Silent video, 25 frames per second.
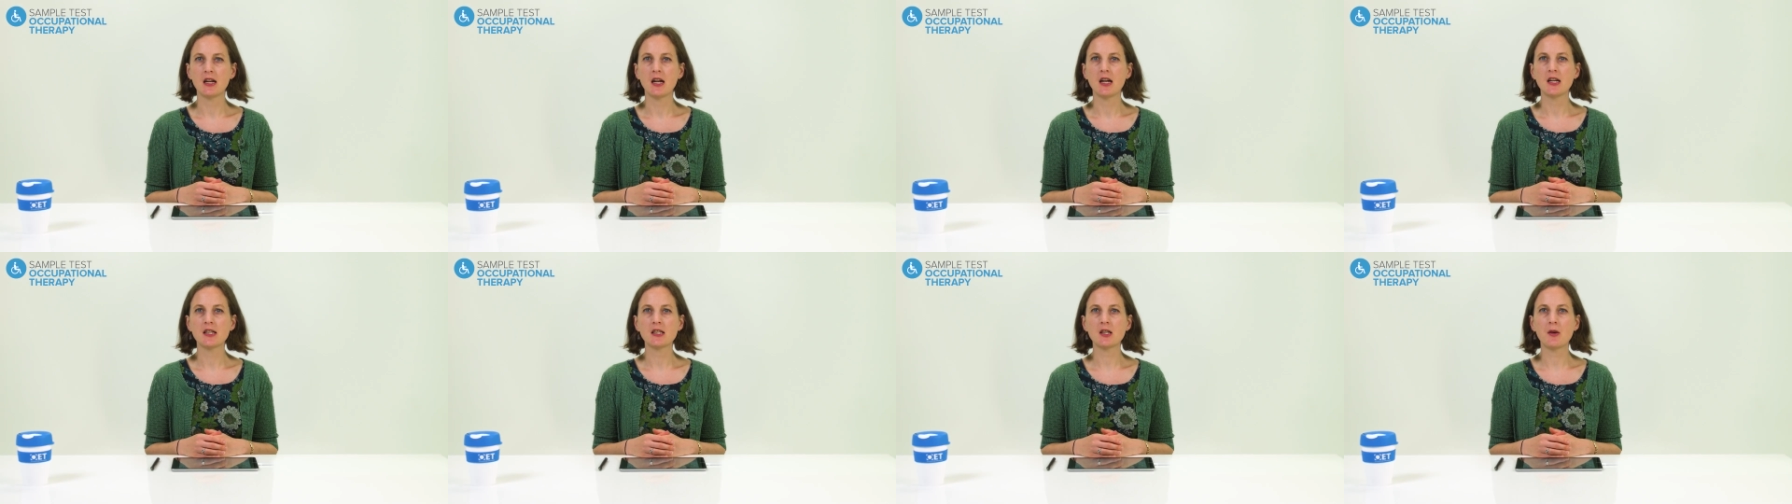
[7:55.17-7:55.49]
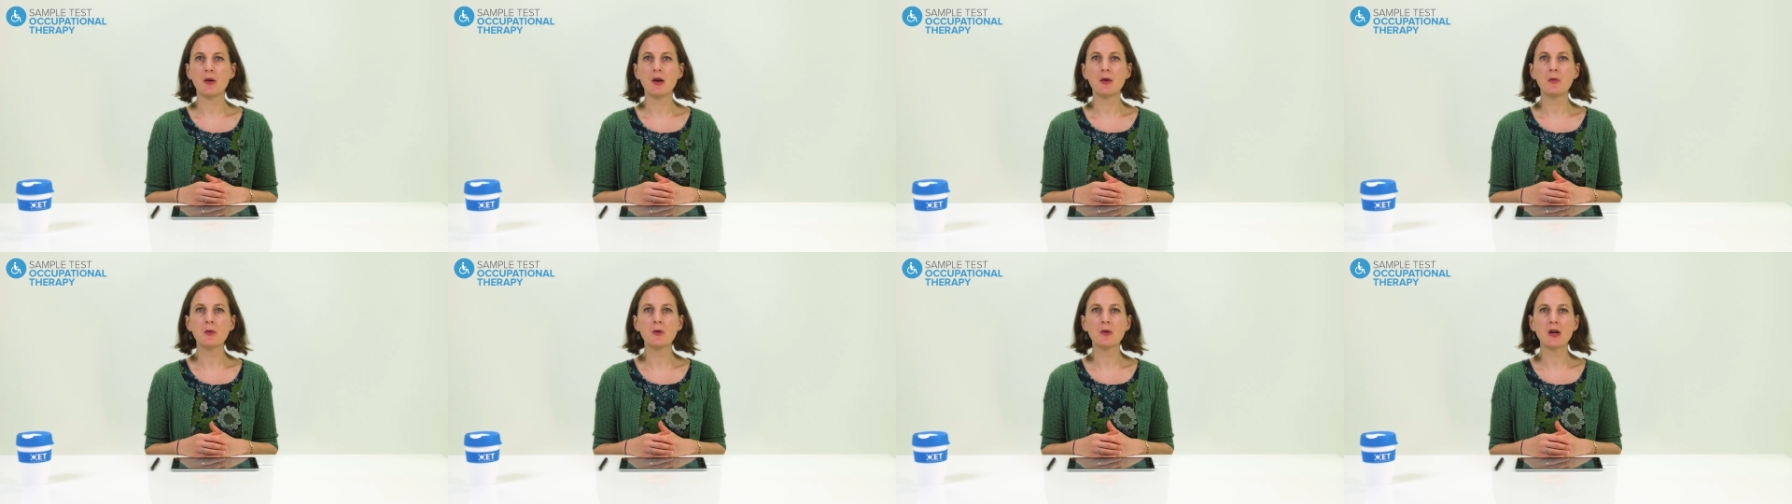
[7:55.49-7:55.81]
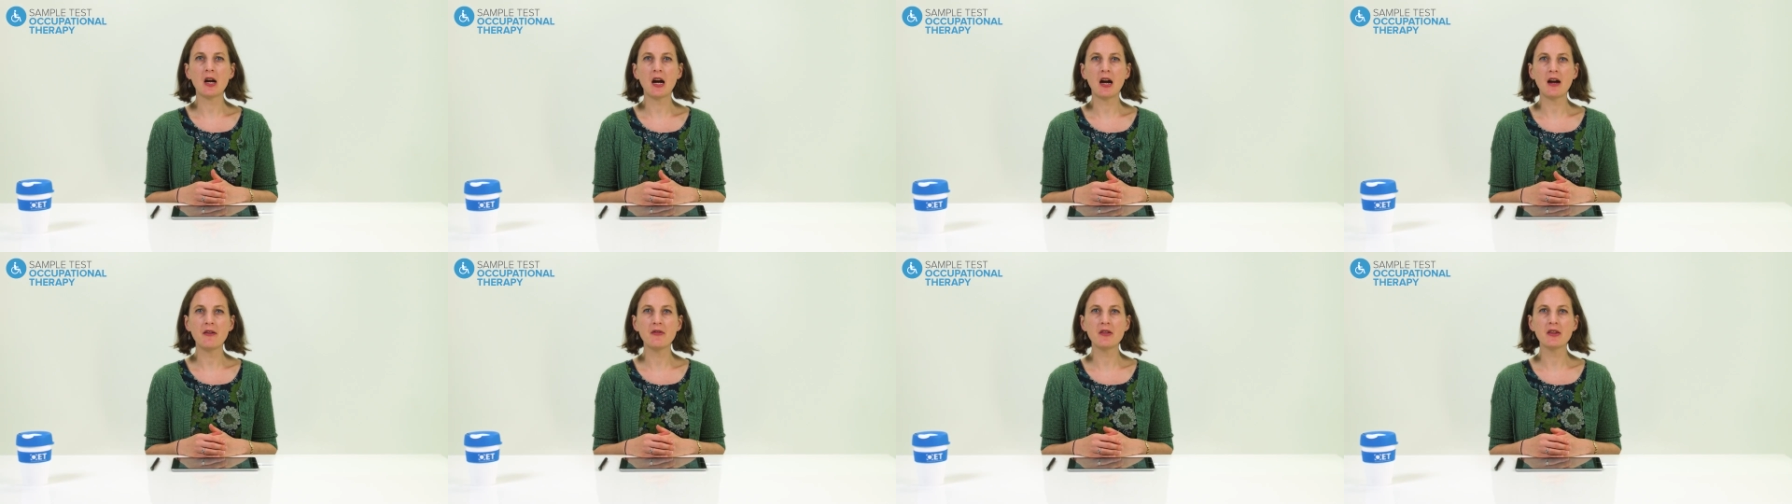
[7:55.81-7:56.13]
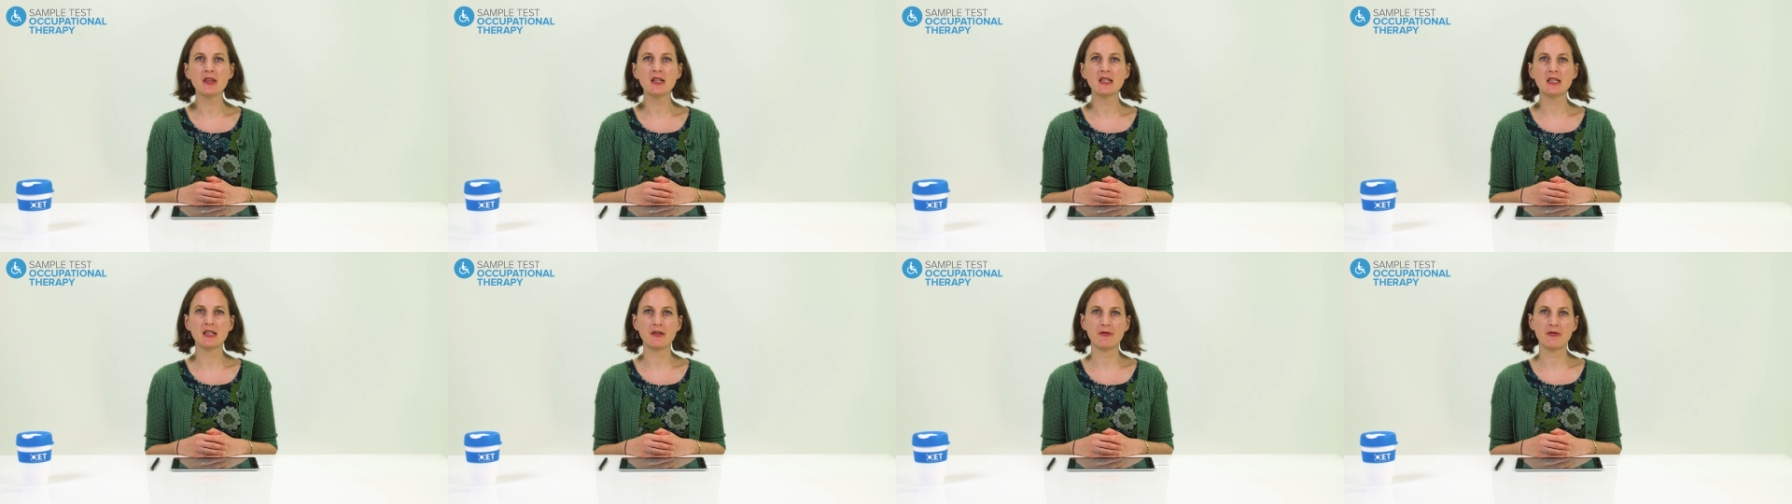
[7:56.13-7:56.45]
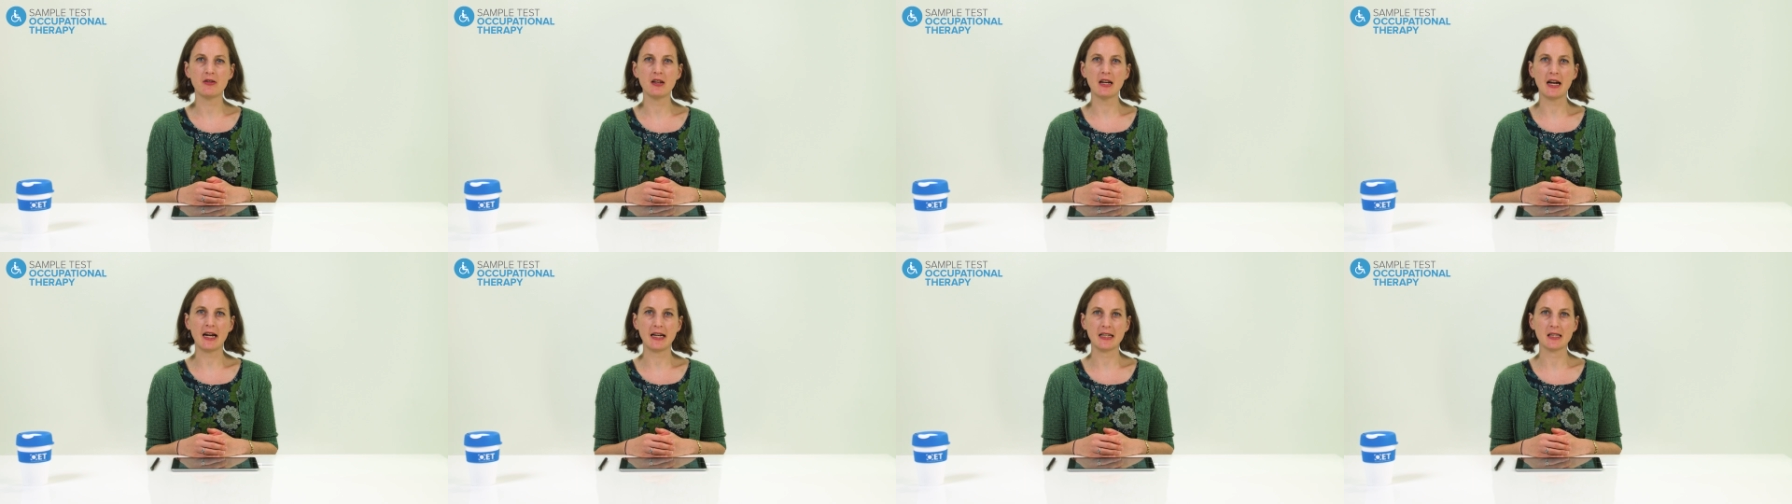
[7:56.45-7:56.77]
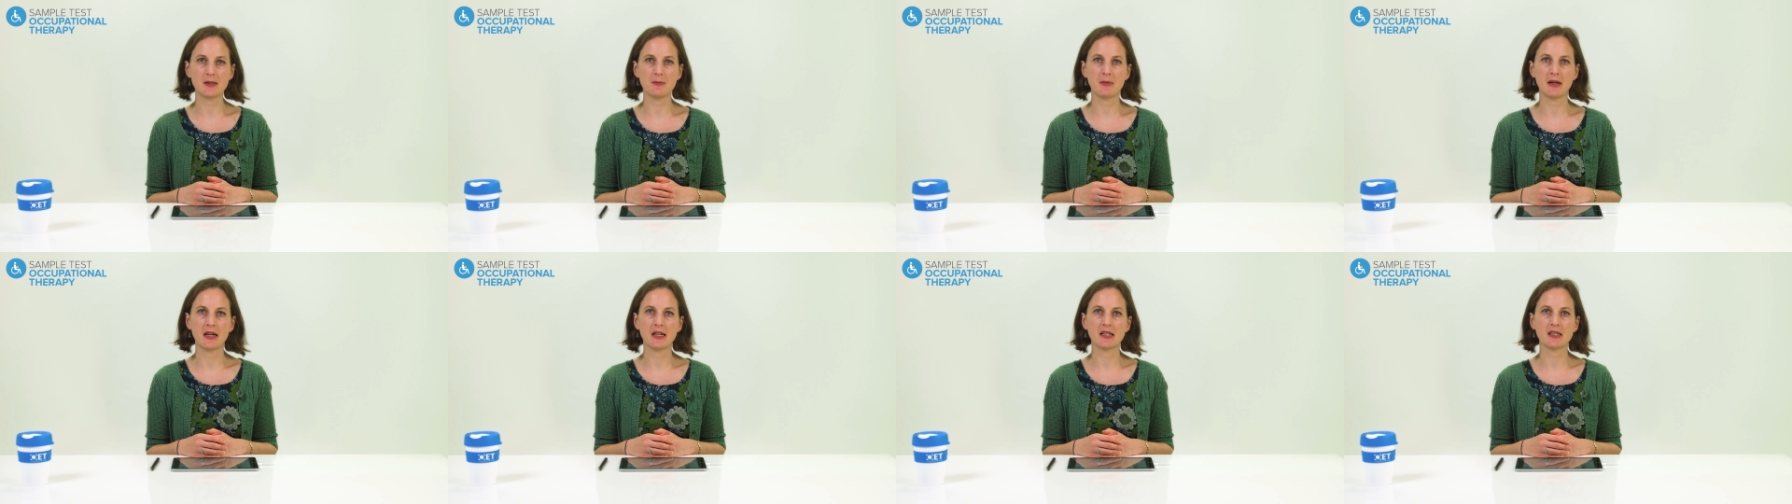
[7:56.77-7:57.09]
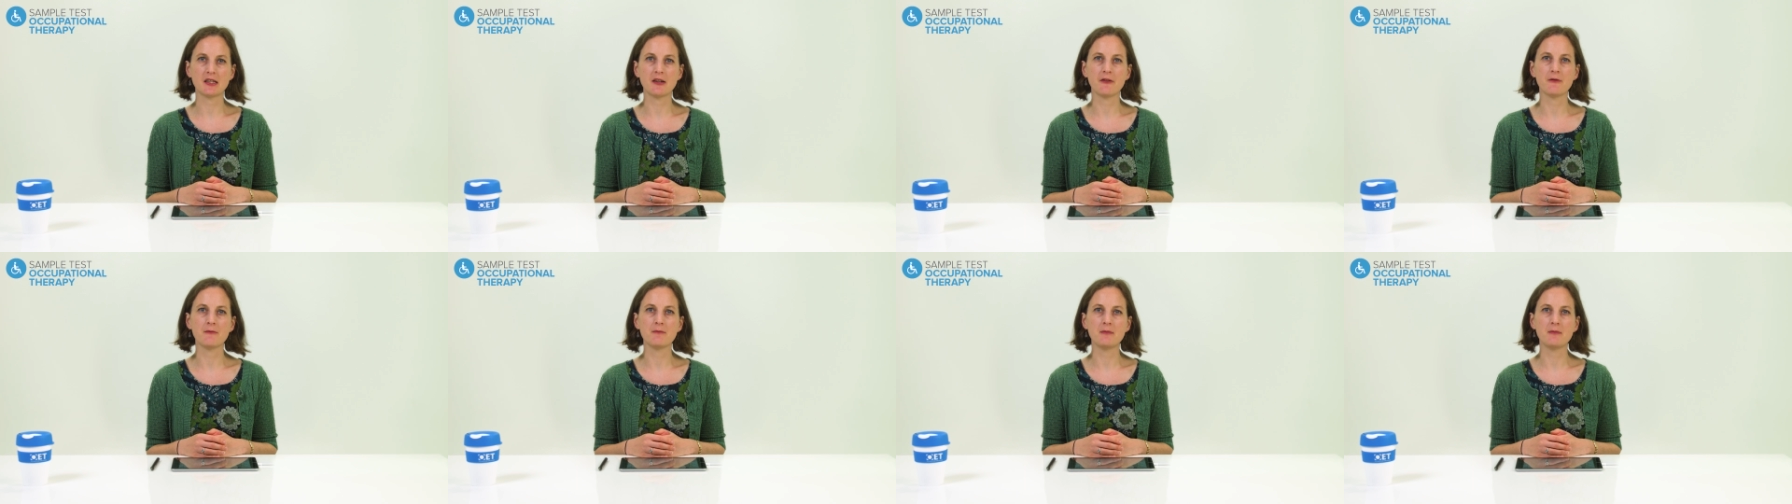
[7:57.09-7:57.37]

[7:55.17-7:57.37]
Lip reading: so I will cover the different aspects of